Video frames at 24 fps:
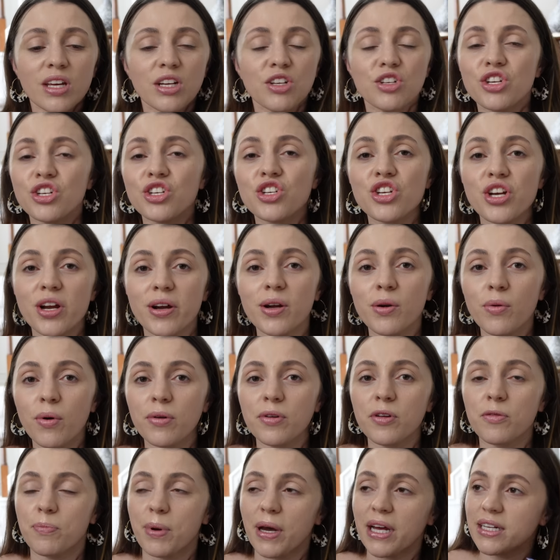just sharing where
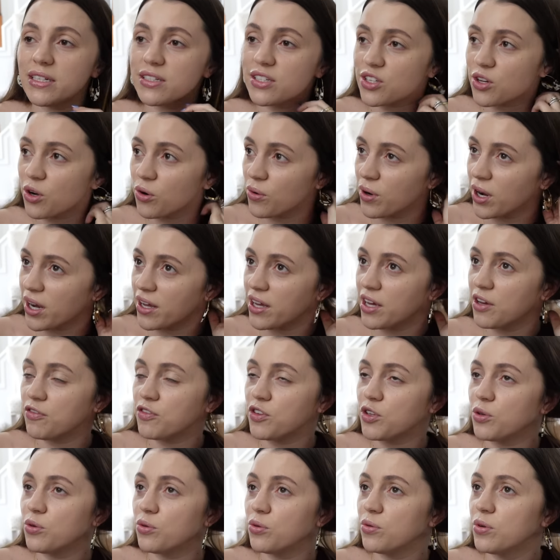we've been. So if
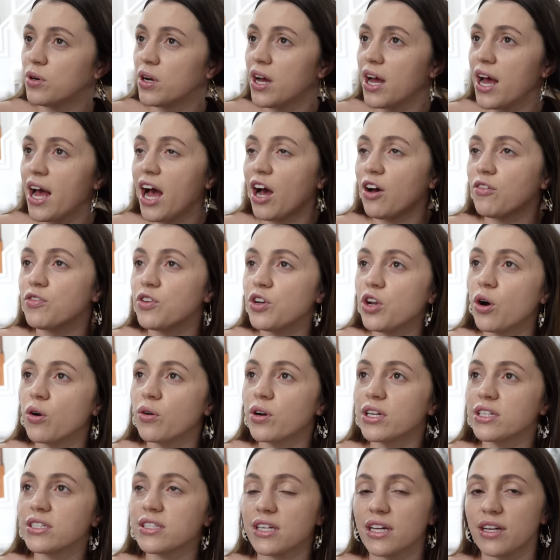you have noticed,